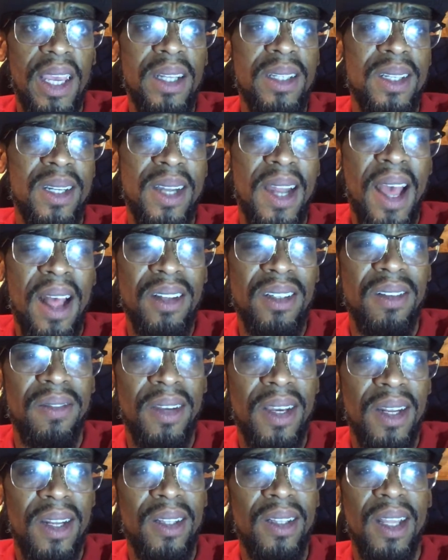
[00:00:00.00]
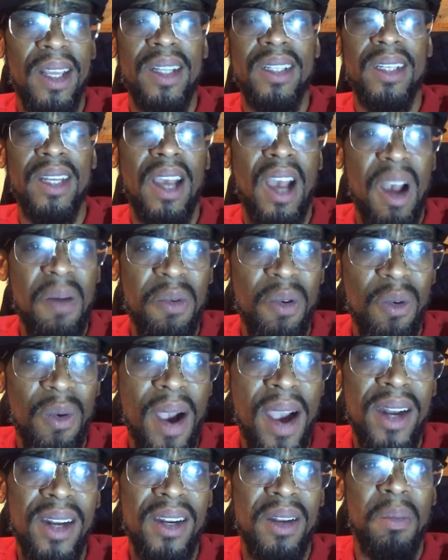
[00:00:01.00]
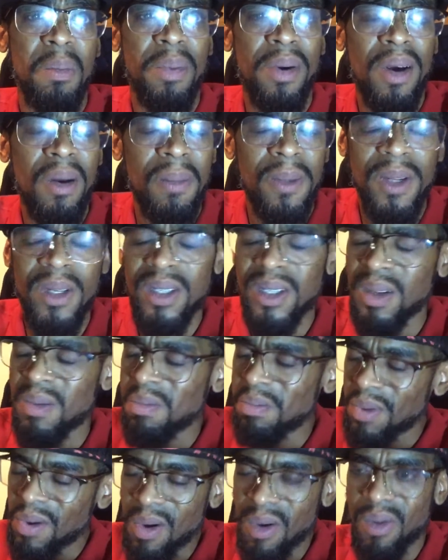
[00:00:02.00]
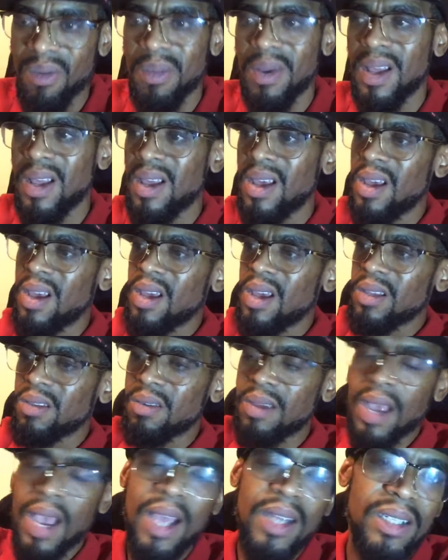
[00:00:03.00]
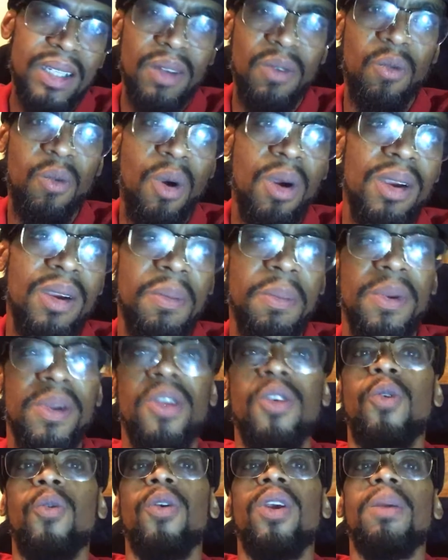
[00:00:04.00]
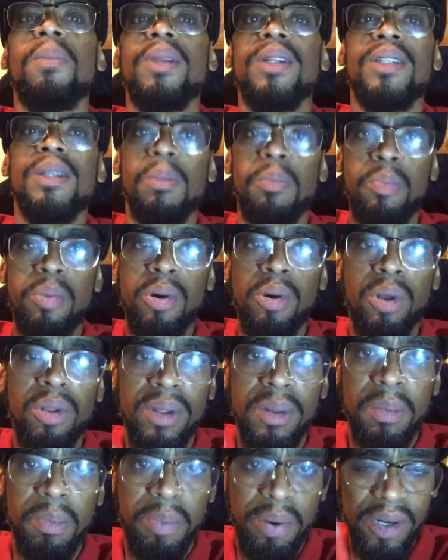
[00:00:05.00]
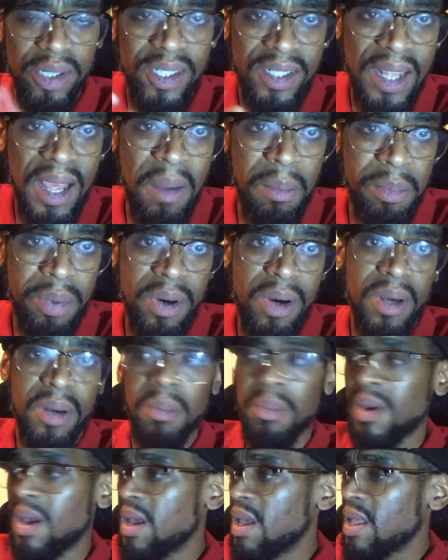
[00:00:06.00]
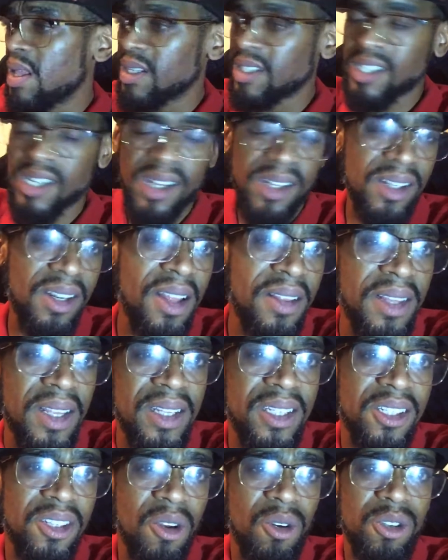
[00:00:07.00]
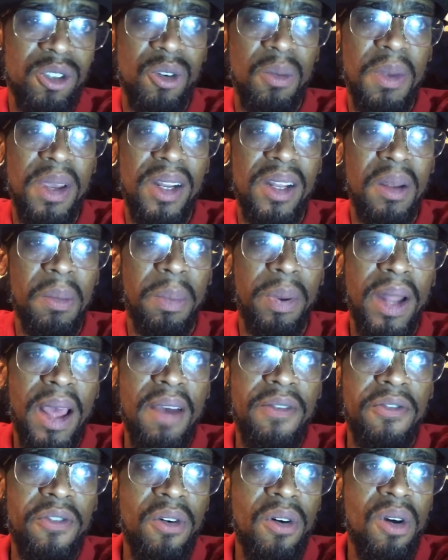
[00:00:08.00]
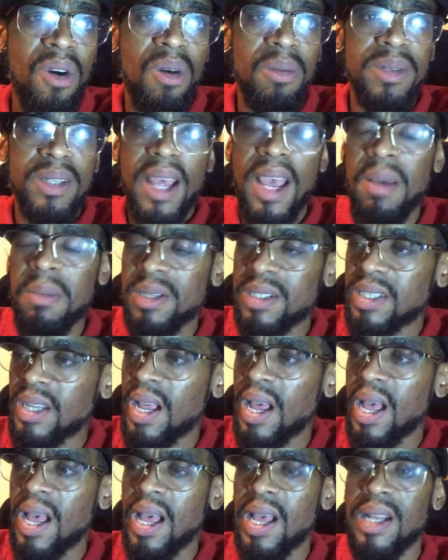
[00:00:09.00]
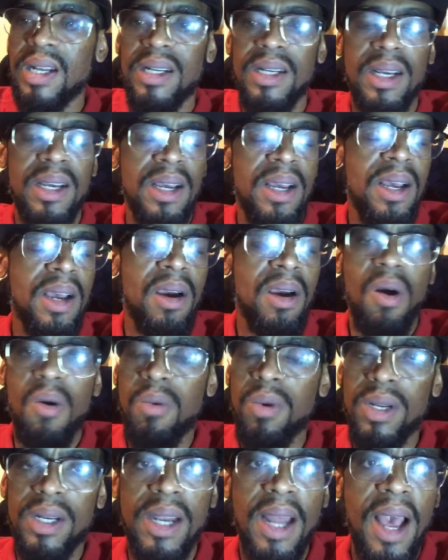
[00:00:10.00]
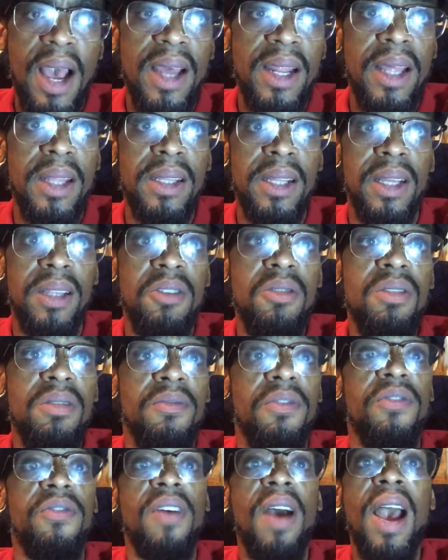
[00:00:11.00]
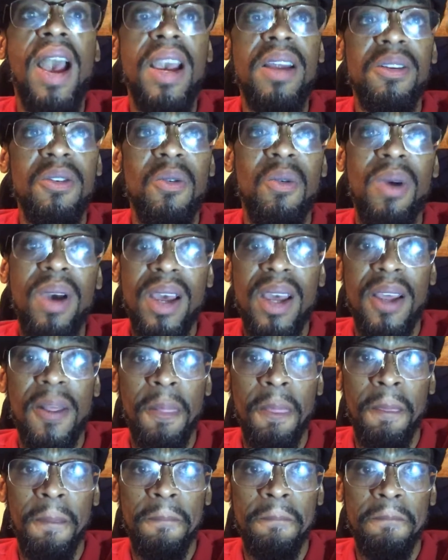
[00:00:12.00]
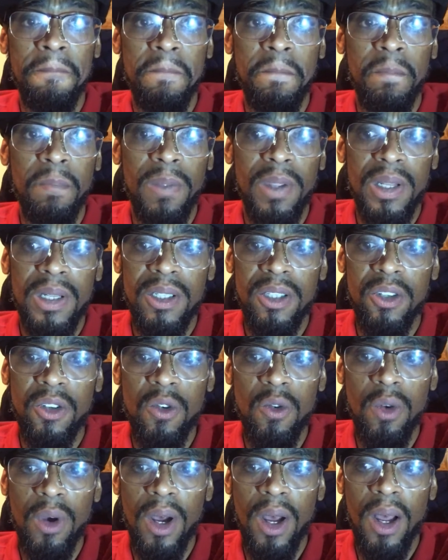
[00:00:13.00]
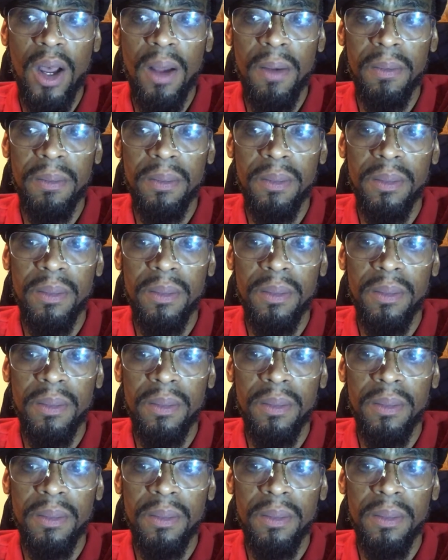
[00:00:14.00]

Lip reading: ins and outs of getting things copyrighted and published, and boom, you guys can work up an agreement to push that book, settle on these social media platforms, Amazon or whatnot, and then you can find a way to